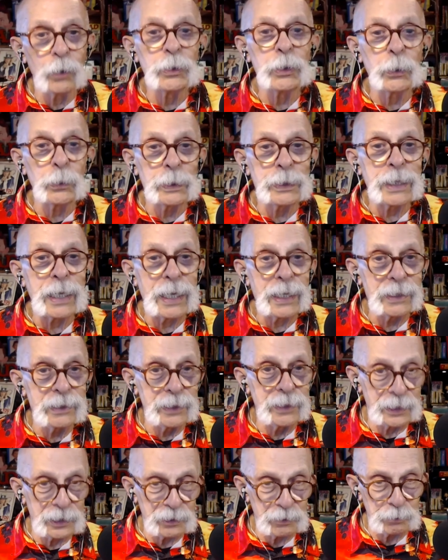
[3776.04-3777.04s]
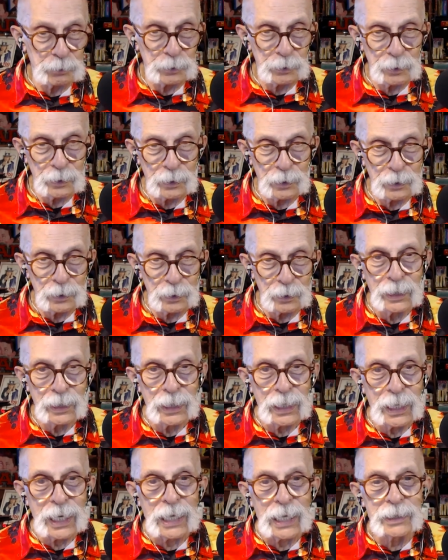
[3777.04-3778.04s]
you and Alex.
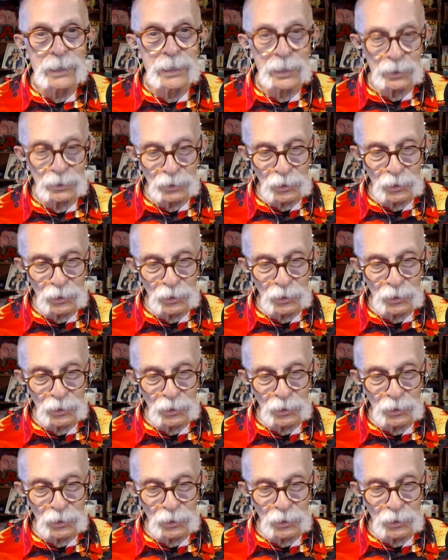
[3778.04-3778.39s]
Alex,